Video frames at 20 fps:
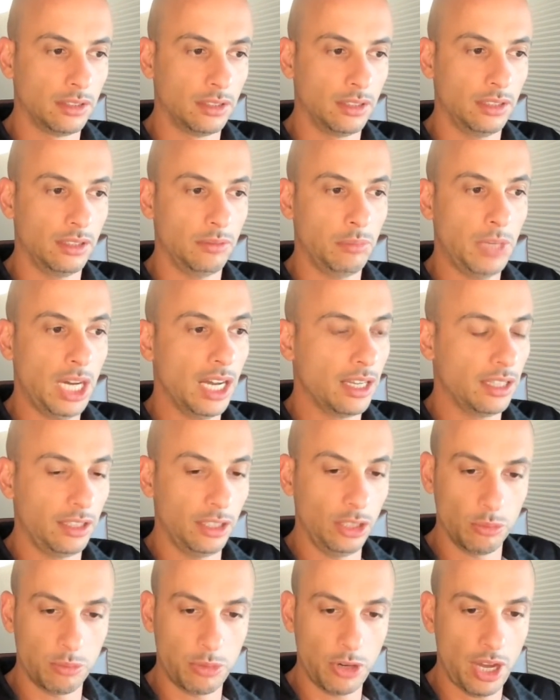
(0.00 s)

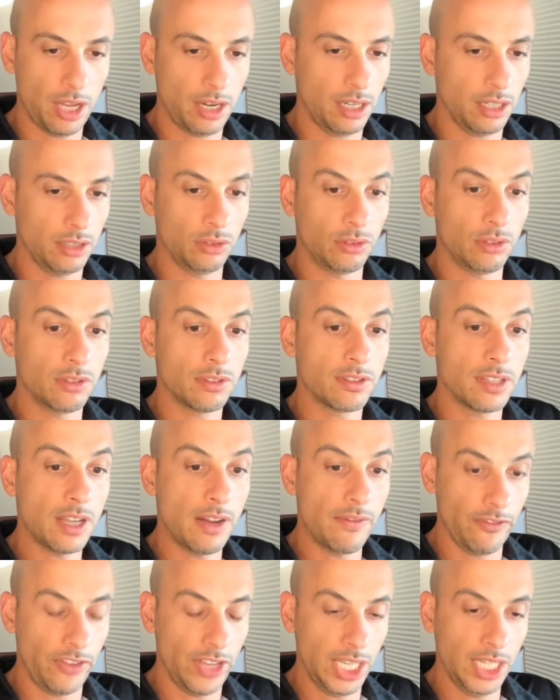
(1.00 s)
marketing a product or
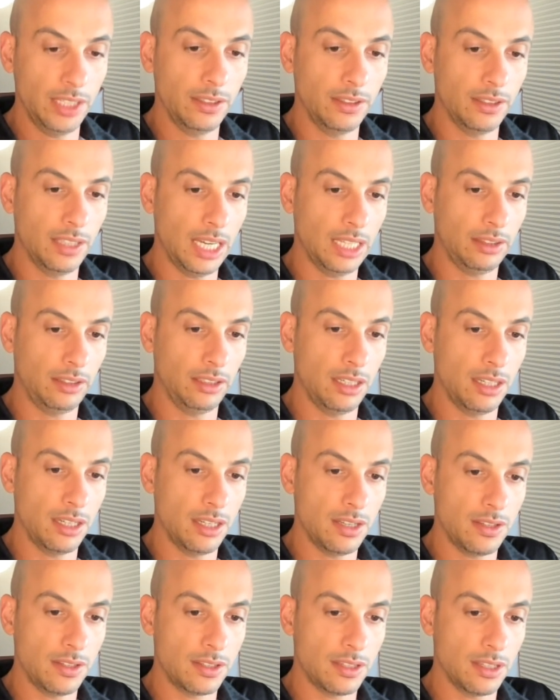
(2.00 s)
something that
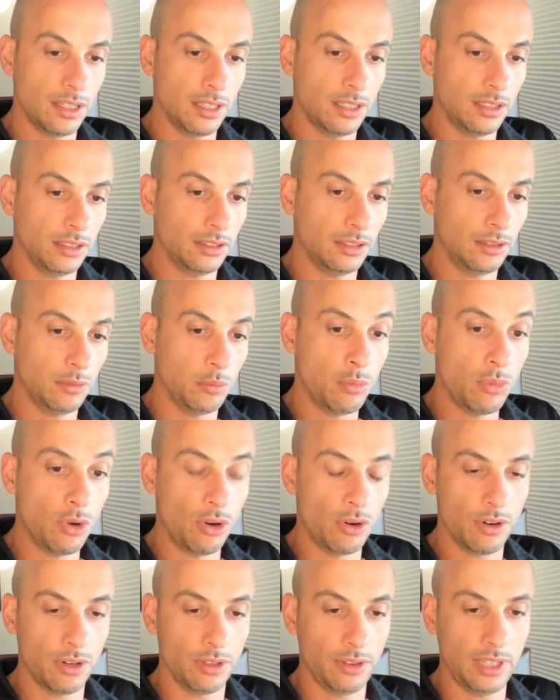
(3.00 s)
is
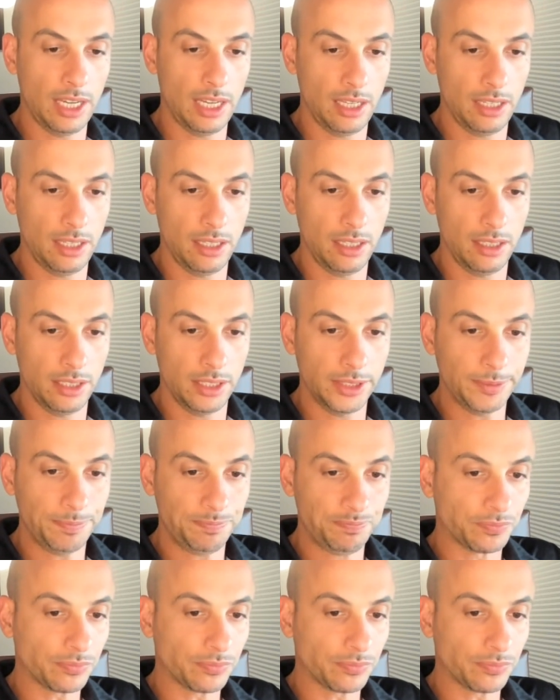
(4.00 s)
more than